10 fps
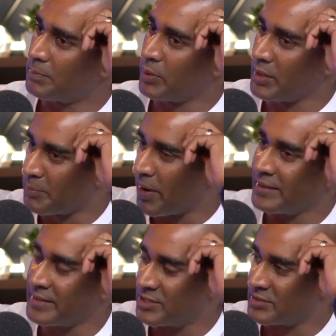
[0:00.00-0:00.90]
your
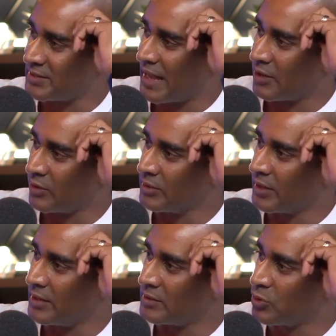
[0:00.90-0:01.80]
buyer's agency hat on
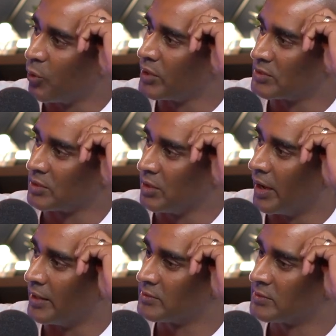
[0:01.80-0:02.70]
and you're talking to
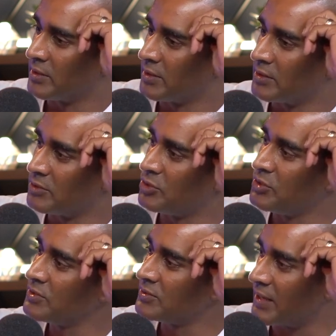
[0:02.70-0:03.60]
clients, do
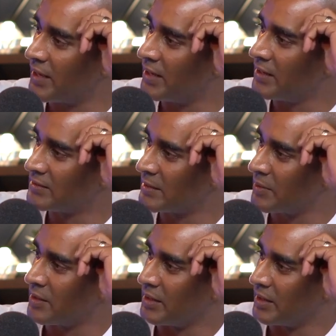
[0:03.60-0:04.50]
you see some
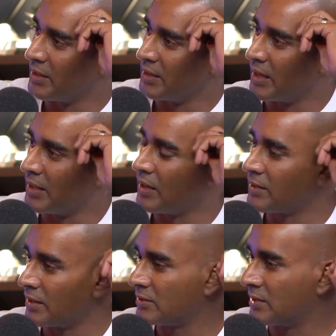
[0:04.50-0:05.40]
of and I
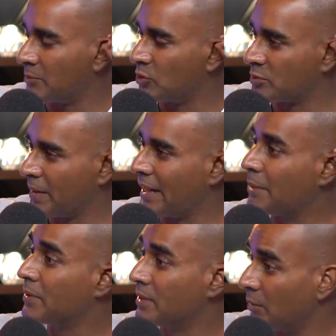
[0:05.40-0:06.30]
think Sam talks about
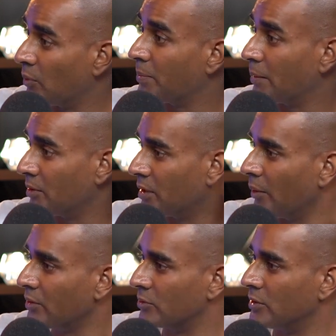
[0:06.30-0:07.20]
empathy and what people are
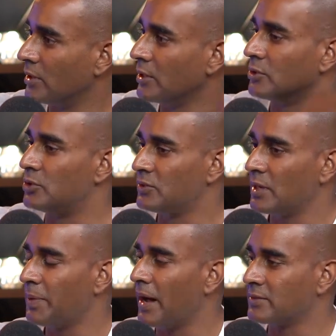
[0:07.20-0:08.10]
going through. Do you
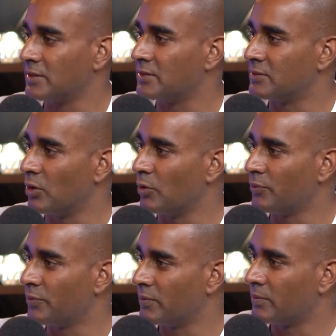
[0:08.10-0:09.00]
see parts of
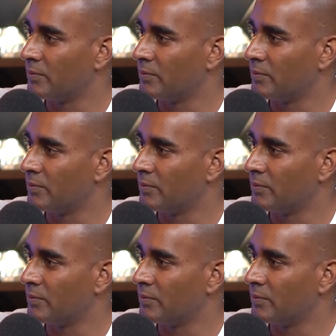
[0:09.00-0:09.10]
yourself